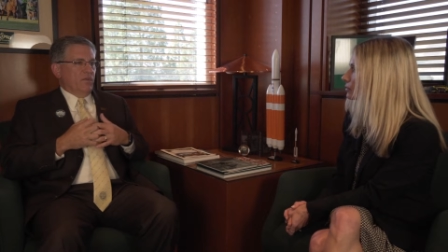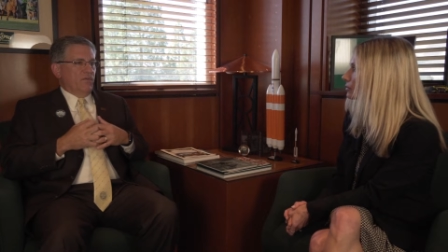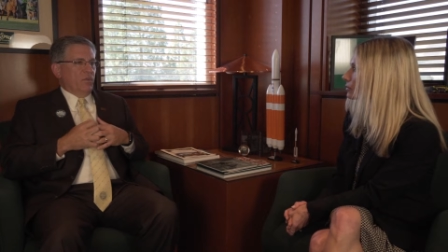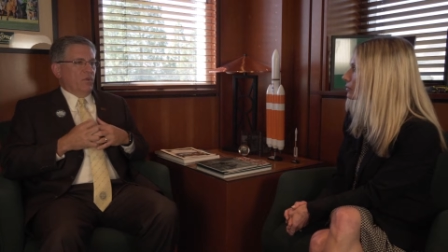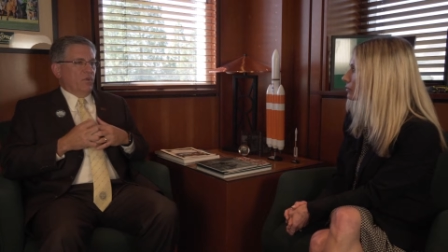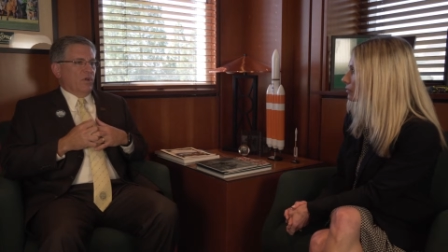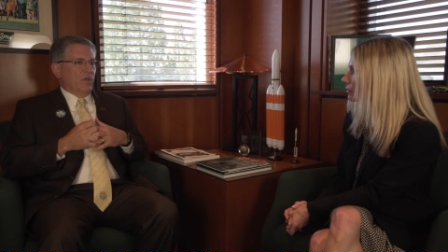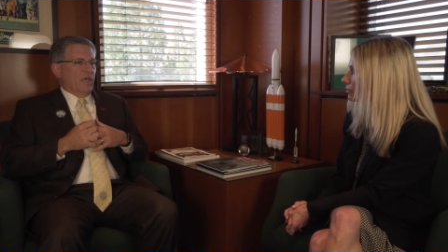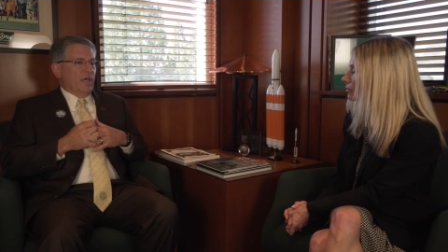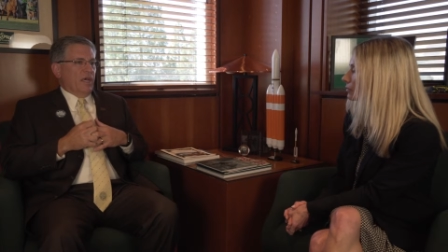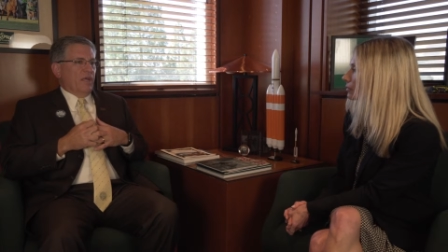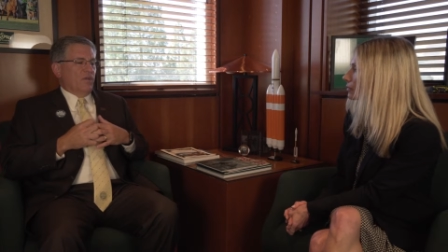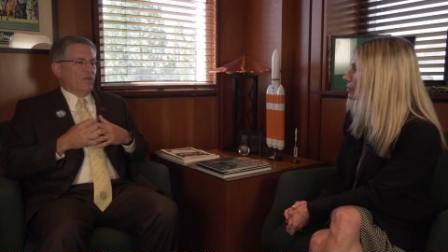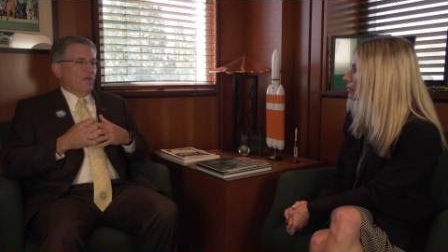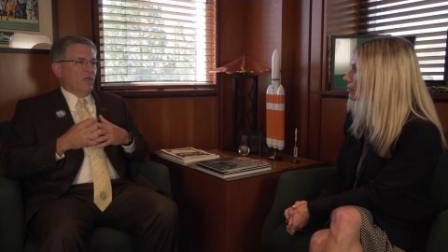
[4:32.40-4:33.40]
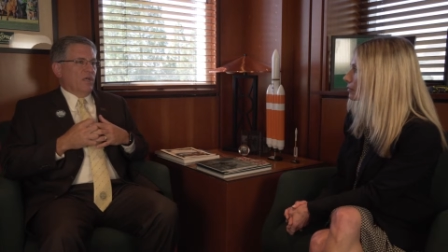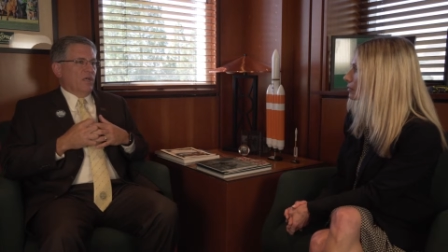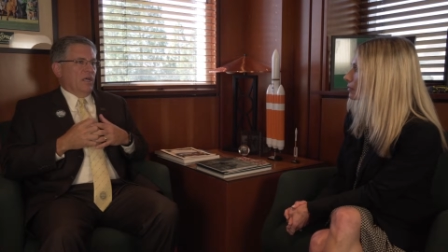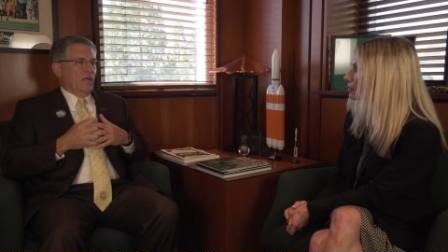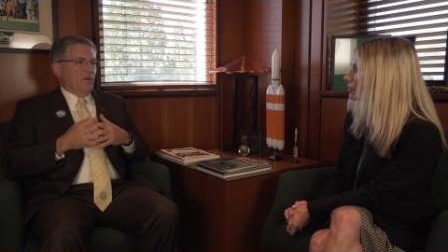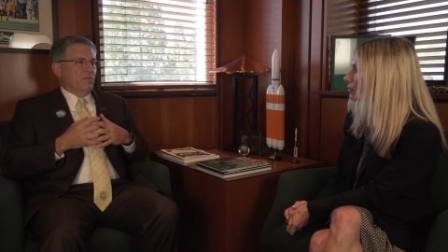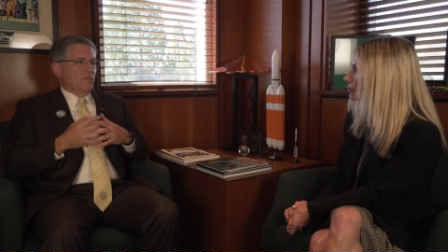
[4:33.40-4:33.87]
If you look at
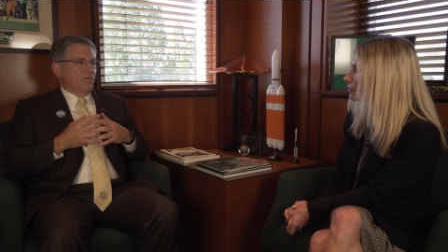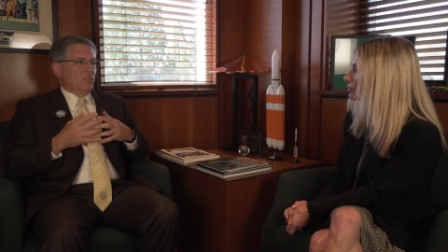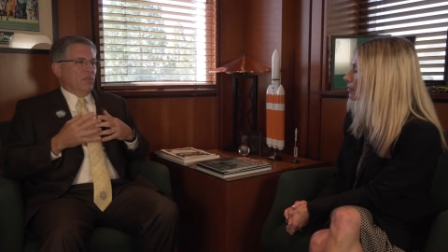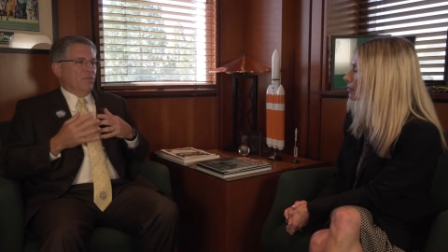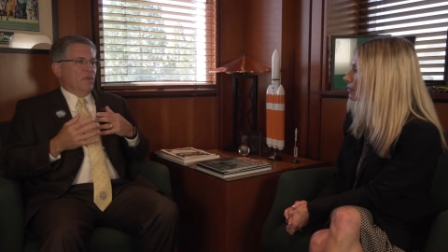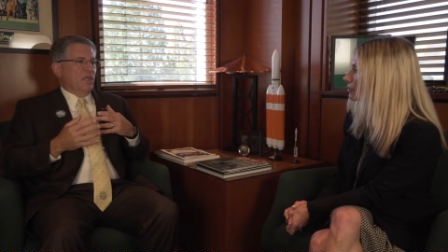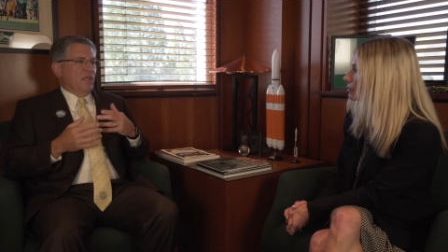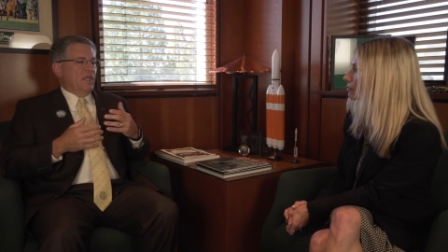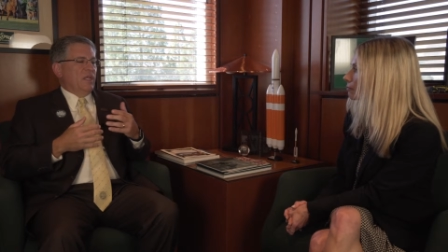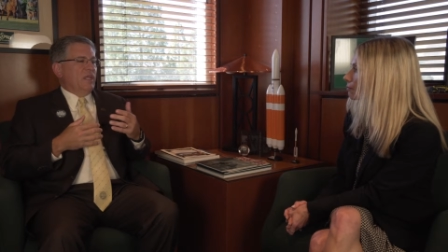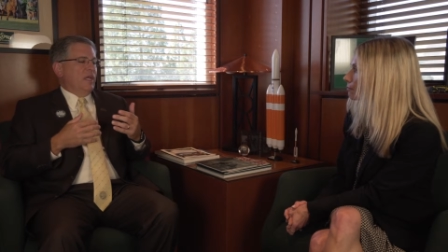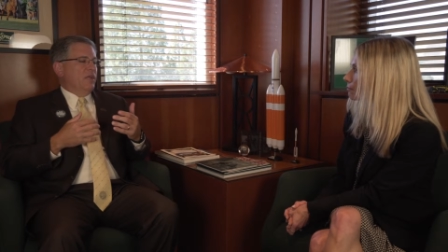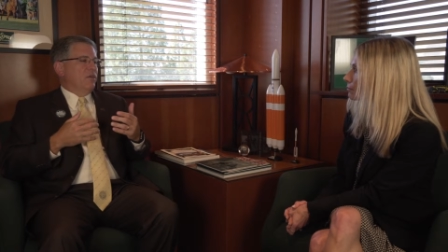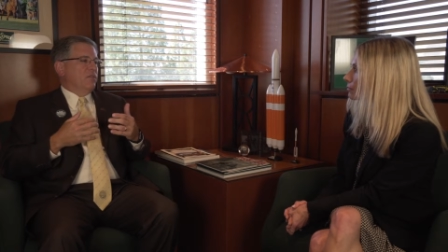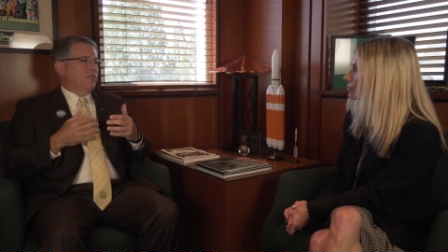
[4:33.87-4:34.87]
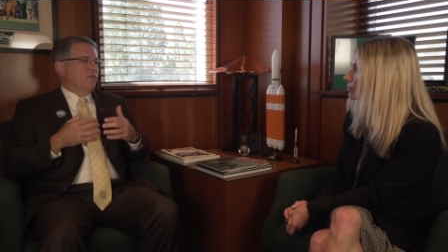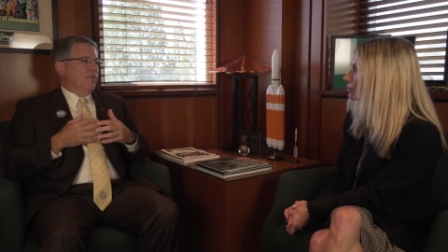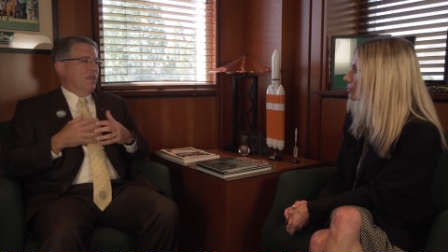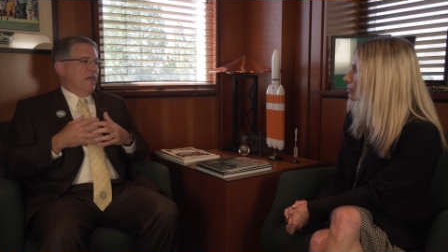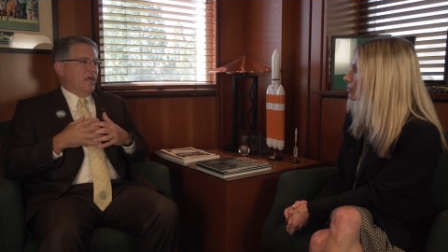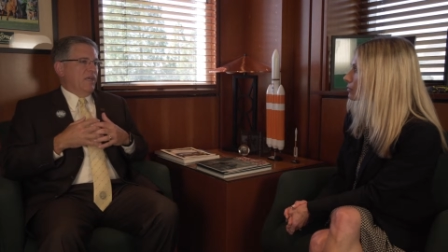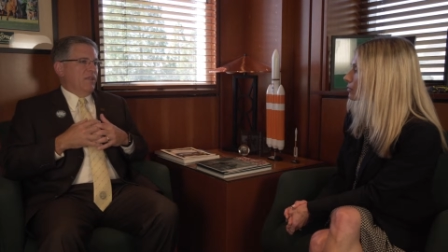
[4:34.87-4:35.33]
um, some indicators
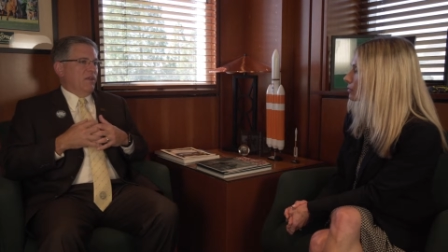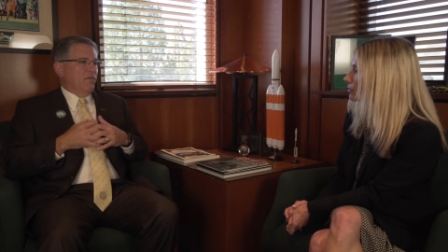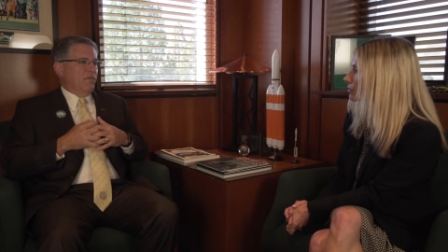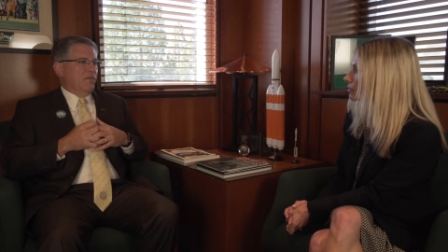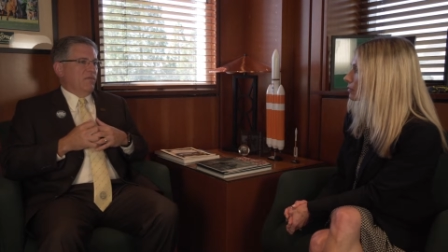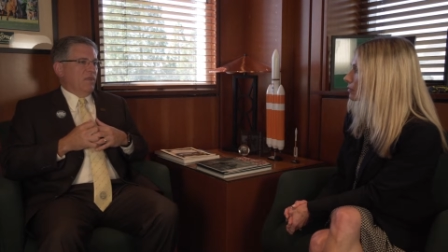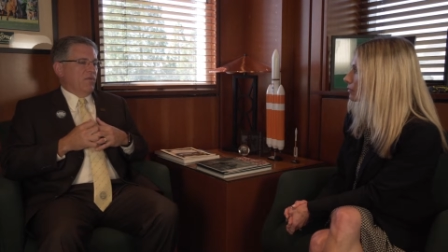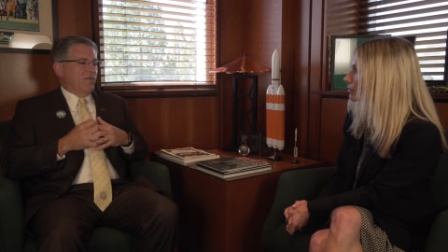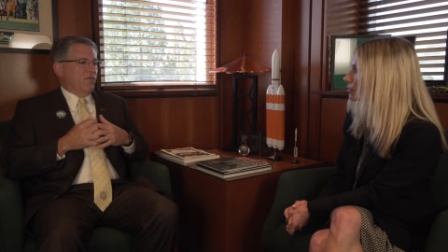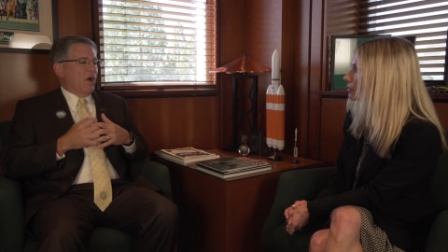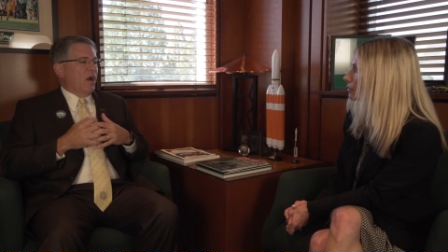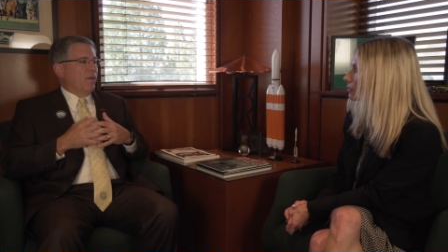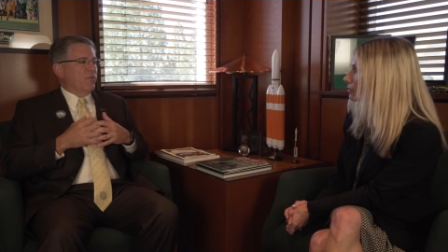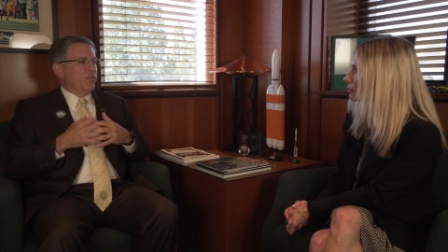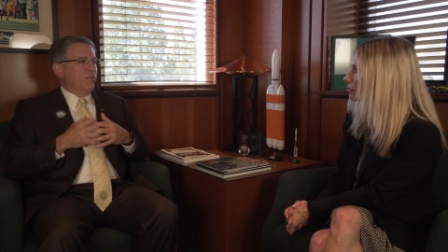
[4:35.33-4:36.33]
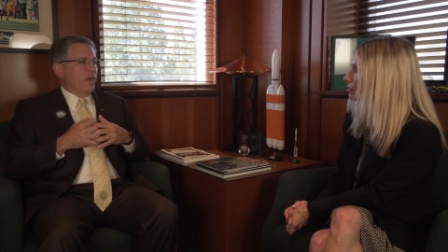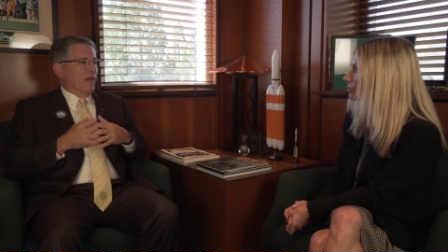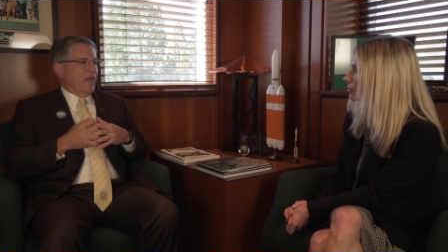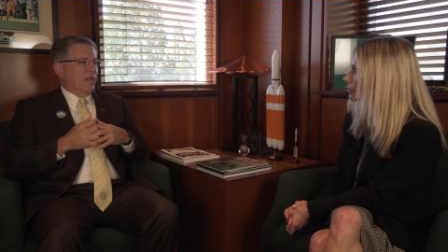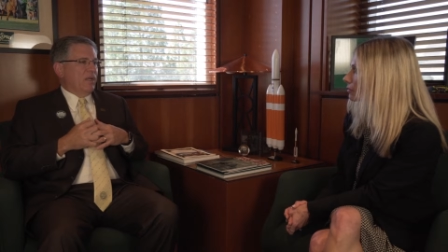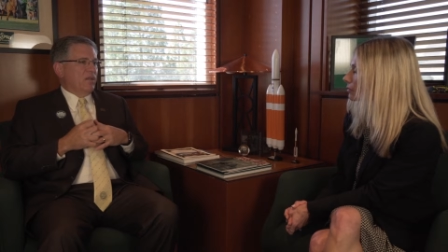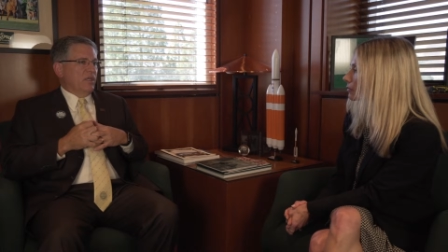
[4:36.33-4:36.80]
of that, they've, they've dropped
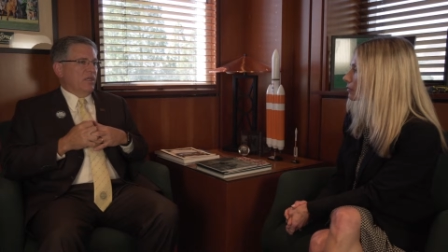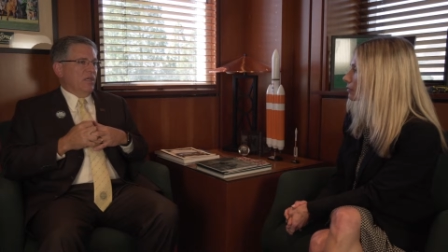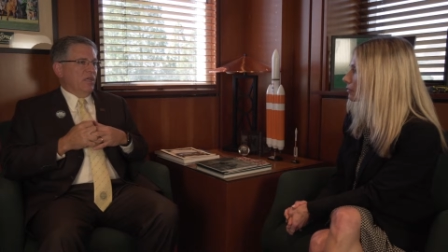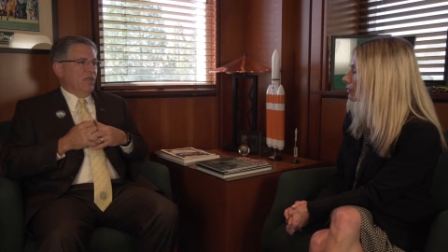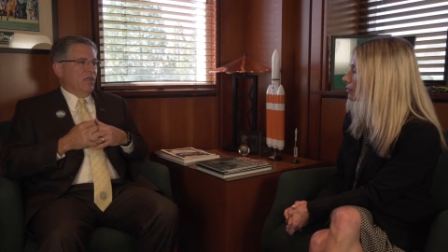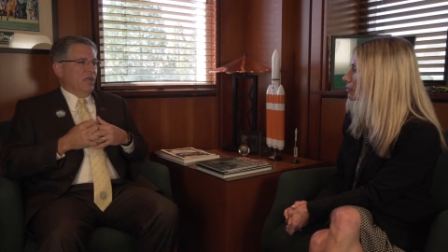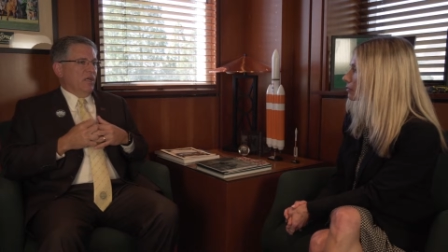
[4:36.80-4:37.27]
dramatically.